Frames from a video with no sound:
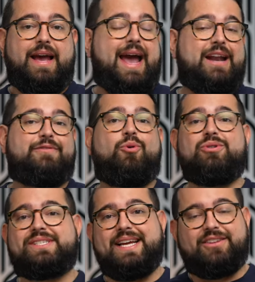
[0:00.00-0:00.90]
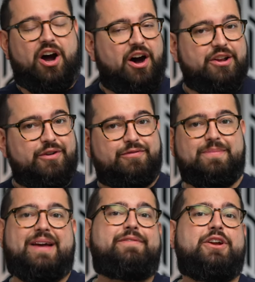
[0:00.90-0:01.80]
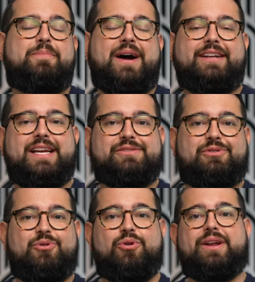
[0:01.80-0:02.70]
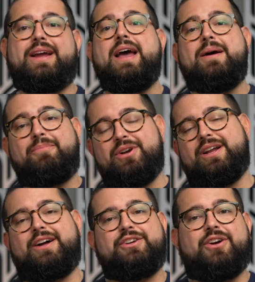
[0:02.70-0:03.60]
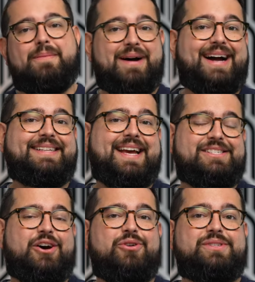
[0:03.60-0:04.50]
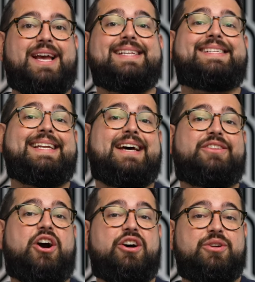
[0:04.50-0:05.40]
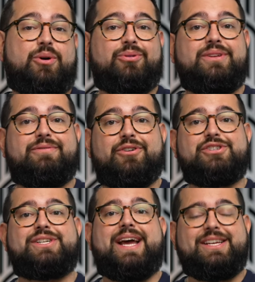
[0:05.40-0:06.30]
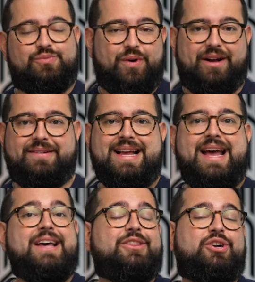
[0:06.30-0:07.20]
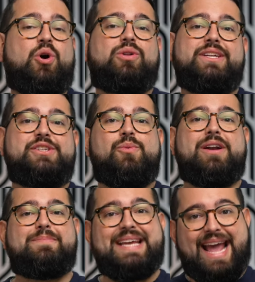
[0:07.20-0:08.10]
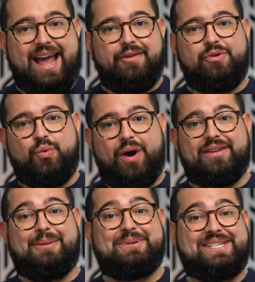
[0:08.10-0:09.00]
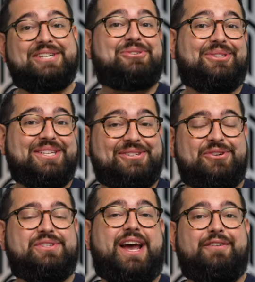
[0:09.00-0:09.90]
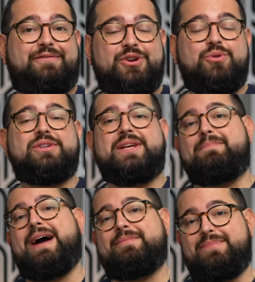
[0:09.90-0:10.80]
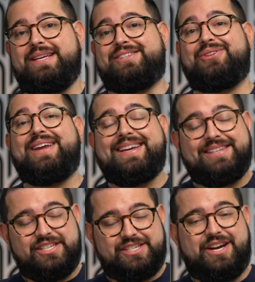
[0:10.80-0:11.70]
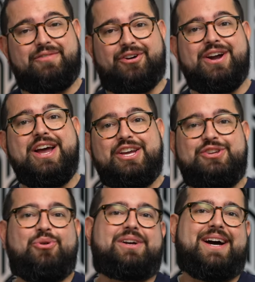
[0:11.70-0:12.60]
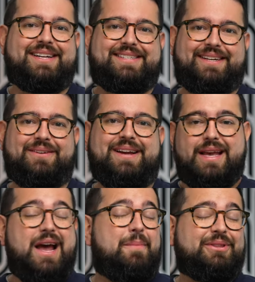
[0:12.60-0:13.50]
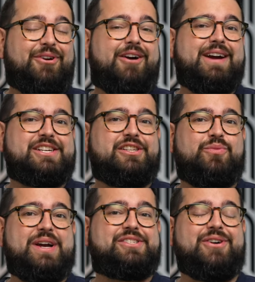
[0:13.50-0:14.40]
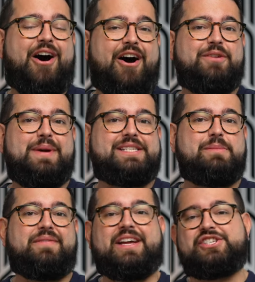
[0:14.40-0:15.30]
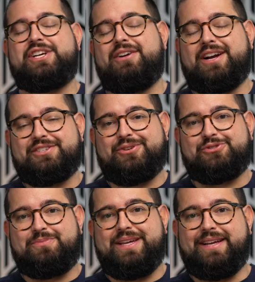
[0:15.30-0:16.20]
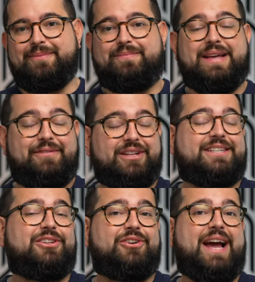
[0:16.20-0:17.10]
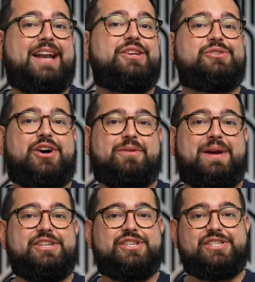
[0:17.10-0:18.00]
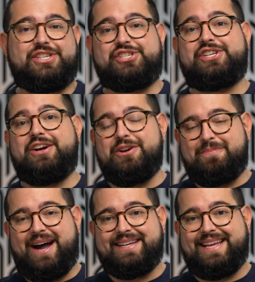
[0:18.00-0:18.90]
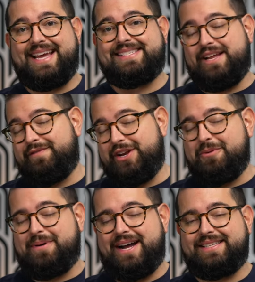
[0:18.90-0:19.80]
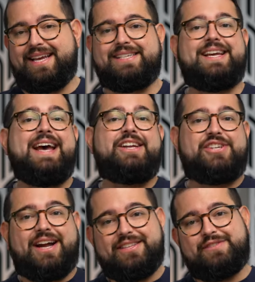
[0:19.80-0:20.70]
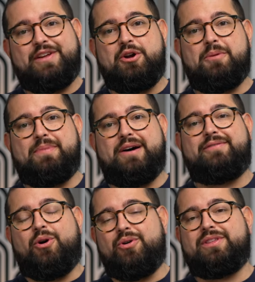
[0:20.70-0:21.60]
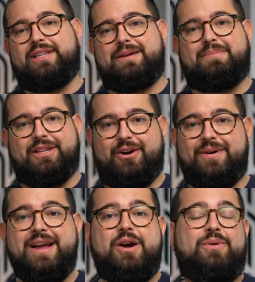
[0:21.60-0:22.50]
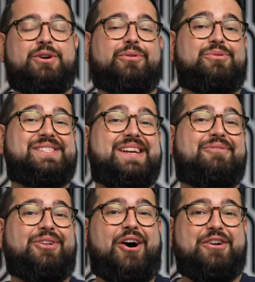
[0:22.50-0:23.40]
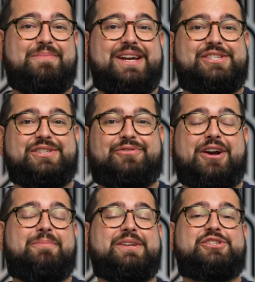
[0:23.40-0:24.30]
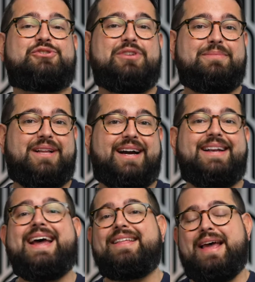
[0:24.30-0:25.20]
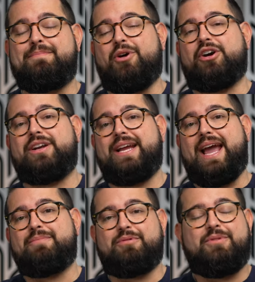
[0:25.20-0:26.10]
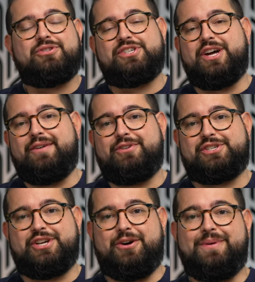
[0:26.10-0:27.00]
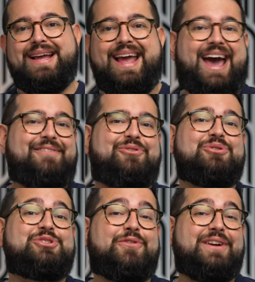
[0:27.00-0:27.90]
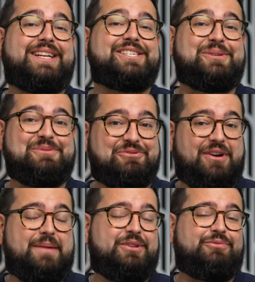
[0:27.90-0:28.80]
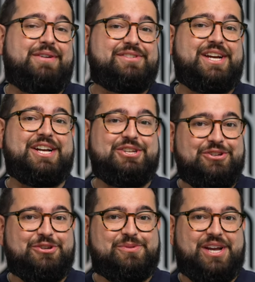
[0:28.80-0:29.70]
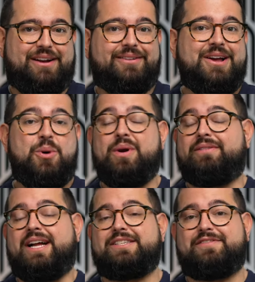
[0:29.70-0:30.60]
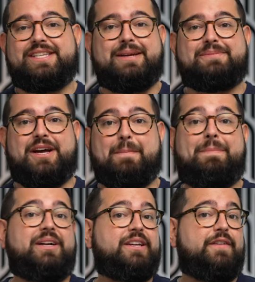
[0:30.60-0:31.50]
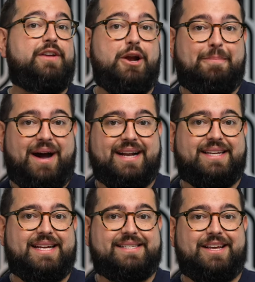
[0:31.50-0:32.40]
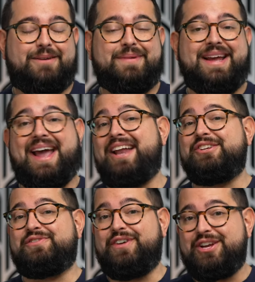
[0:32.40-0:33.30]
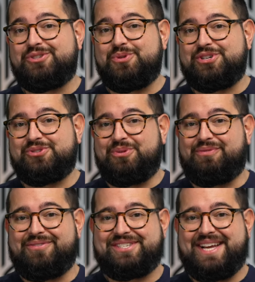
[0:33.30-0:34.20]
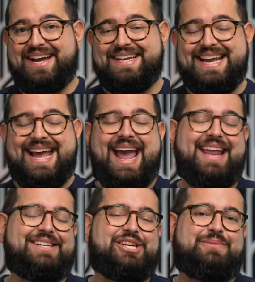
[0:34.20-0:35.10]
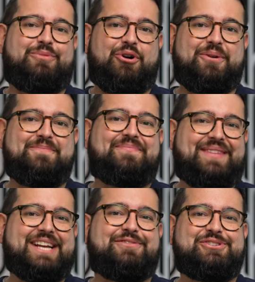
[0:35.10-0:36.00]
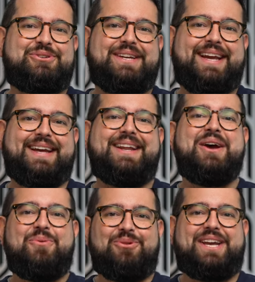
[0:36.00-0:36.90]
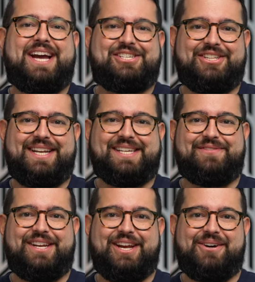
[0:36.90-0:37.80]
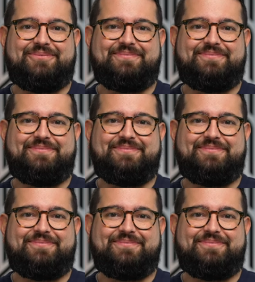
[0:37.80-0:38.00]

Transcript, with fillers: And of course, take the audio from that video podcast recording, put it on your podcast host, and send out the audio-only version as well. The goal is you want to be everywhere that potential listeners and viewers might be so they can discover your content. But there are actually ways to automate some of that sharing on social media. If you'd like to learn how to use automations to share your podcast and video podcast, check out this video above or the link below. We go through several automations for helping streamline that marketing and promotion of your show. And of course, don't forget to subscribe to the Riverside YouTube channel. We have lots of tips on building a video podcast setup, how to use video switchers with Riverside, and a ton more. Thanks for tuning in. We'll catch you in the next video.